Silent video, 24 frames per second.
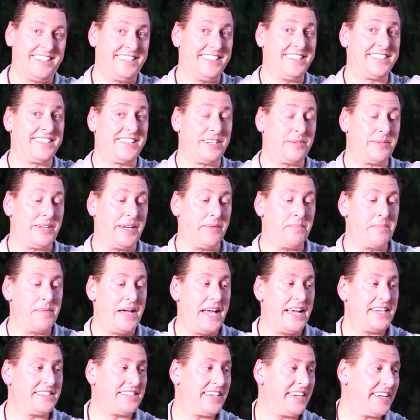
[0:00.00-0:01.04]
these are gonna be
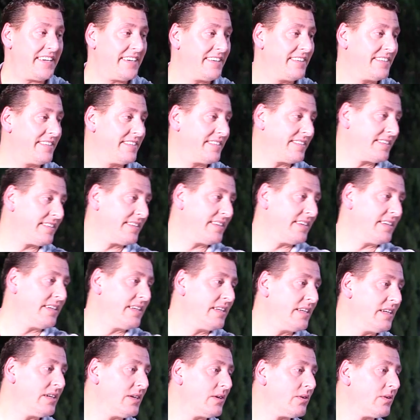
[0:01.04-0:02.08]
amazing.
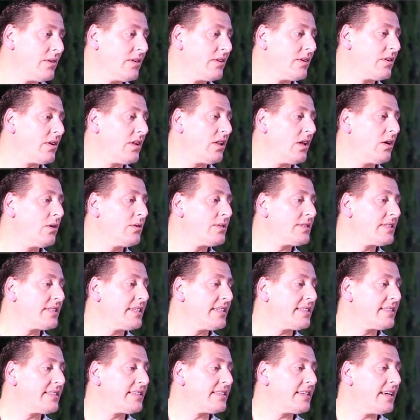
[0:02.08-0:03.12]
We're gonna close
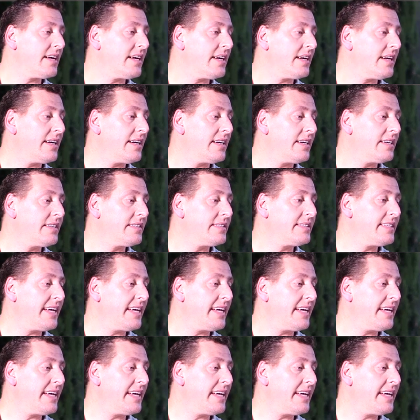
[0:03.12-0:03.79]
this uh,